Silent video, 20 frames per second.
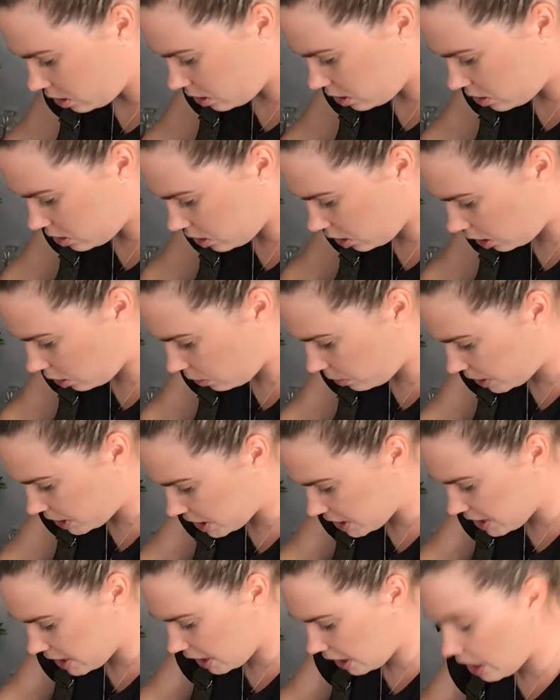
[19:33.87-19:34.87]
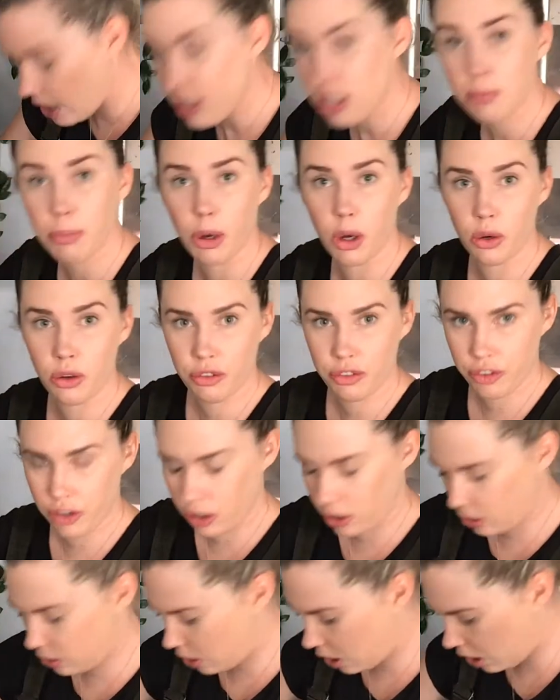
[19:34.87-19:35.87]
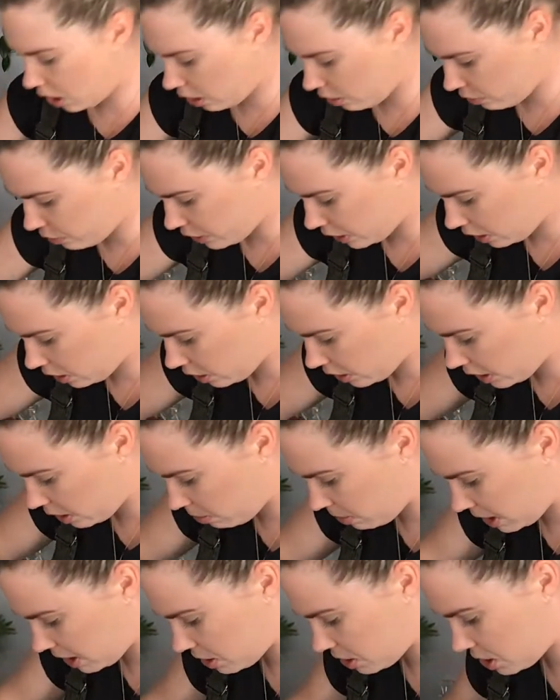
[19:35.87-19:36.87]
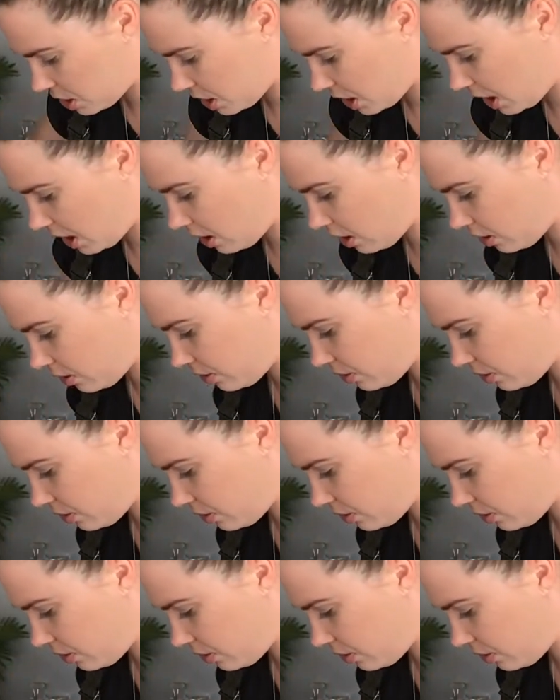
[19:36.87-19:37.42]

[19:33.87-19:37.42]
So we just get a spoonful of the cookie mixture.